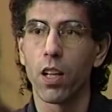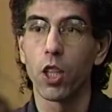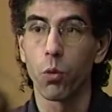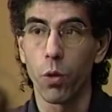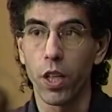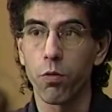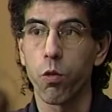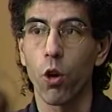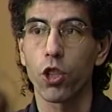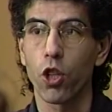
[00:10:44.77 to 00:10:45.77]
You
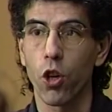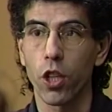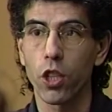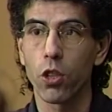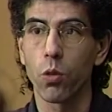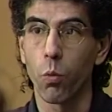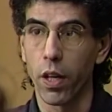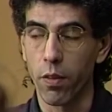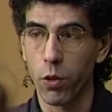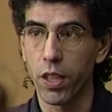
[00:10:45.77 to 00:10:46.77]
reinforced Curtis
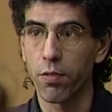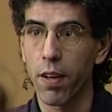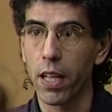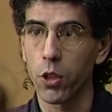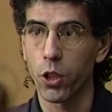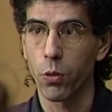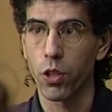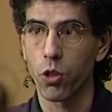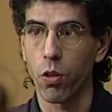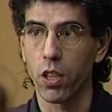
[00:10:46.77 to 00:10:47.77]
whenever he followed your
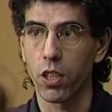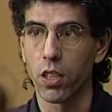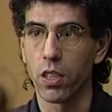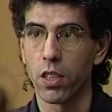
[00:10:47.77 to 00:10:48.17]
instruction.